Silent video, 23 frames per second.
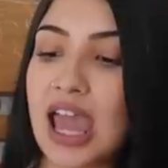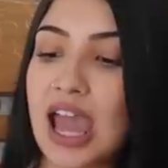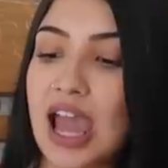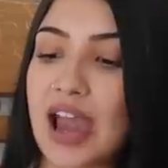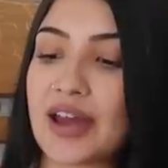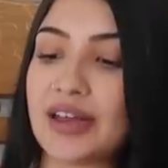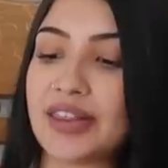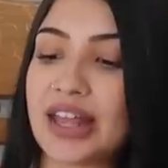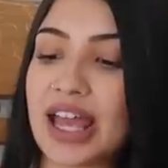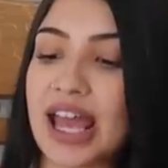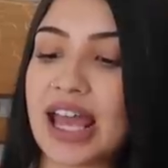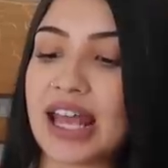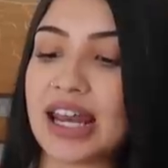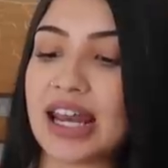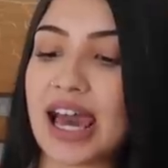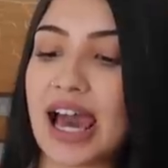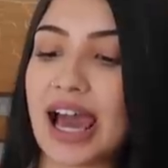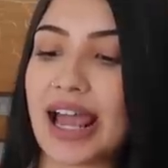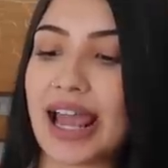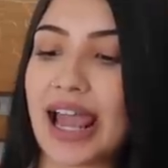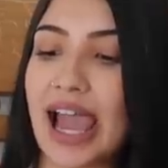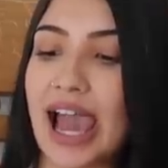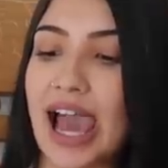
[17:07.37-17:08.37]
And then
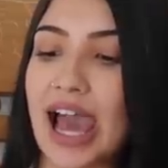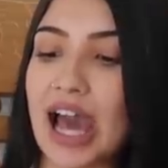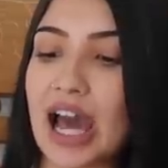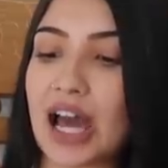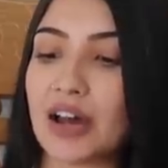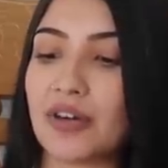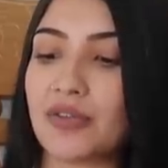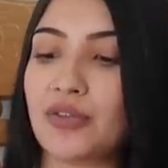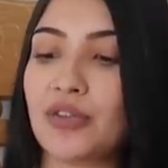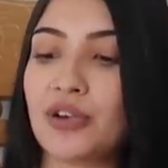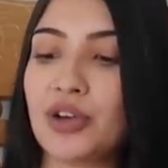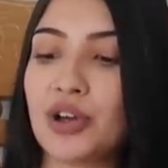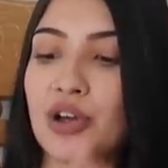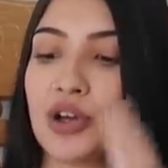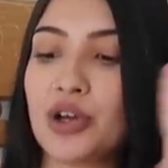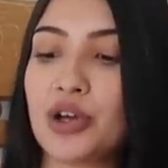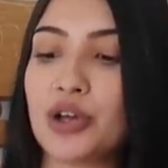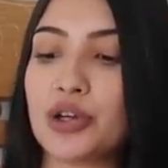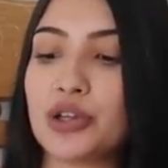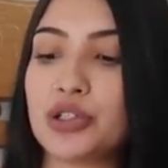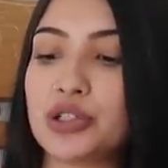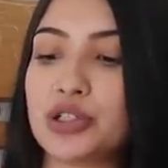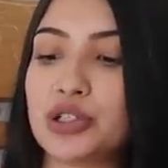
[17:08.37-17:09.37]
I have
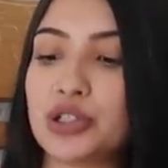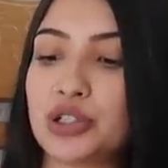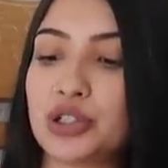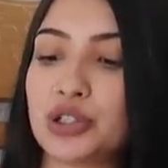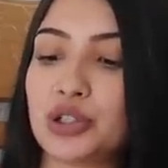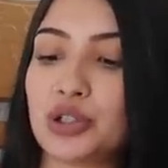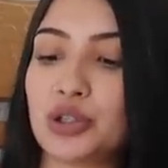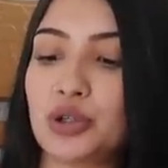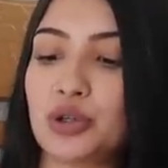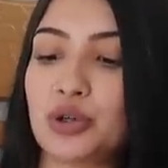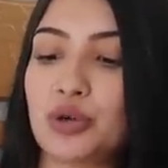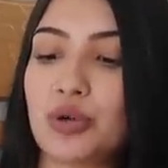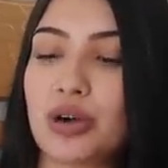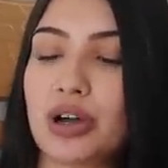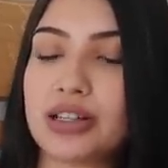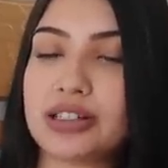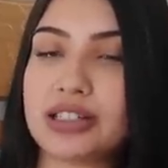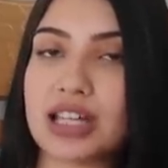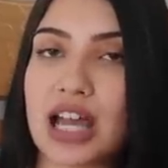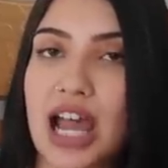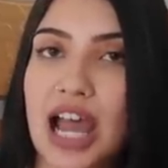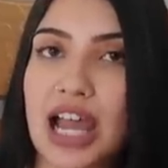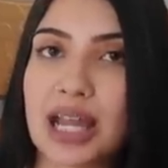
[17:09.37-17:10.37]
two
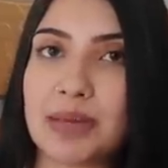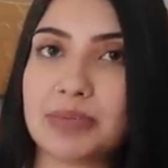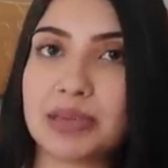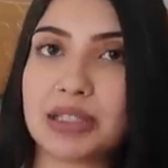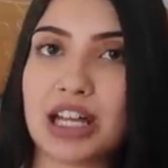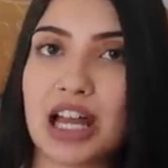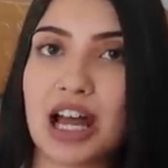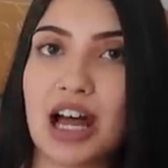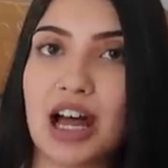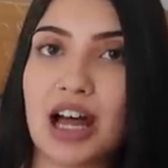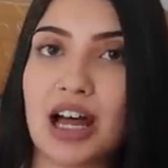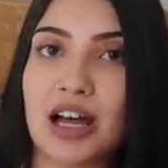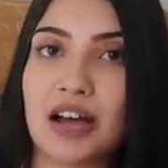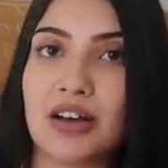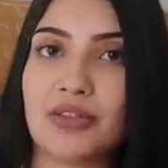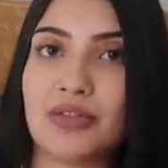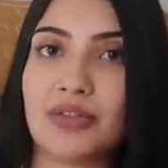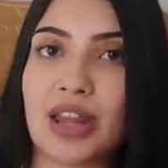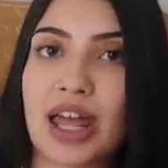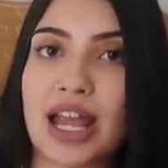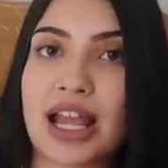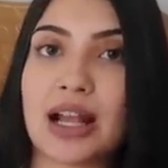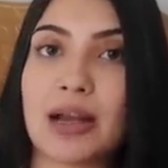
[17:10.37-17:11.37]
types
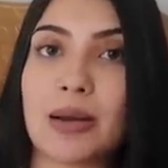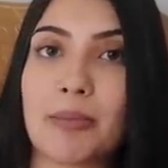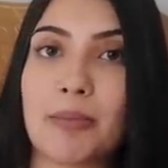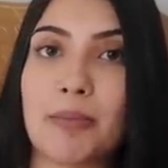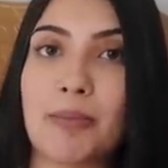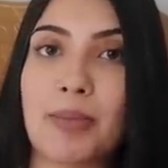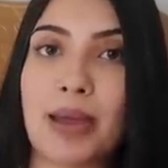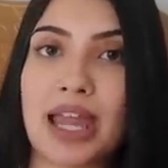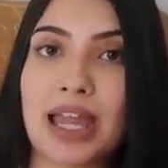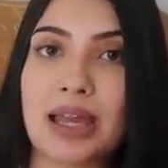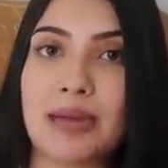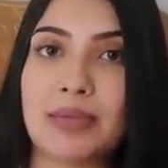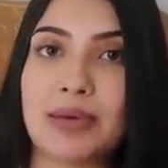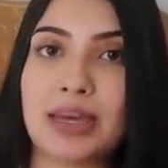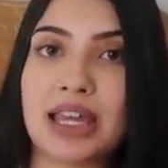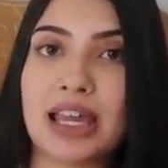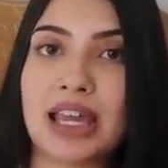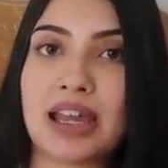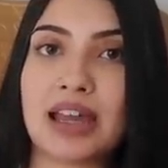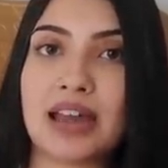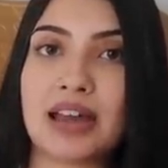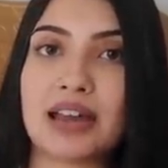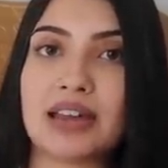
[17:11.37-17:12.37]
of like
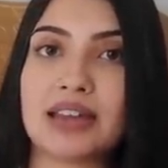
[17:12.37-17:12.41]
baby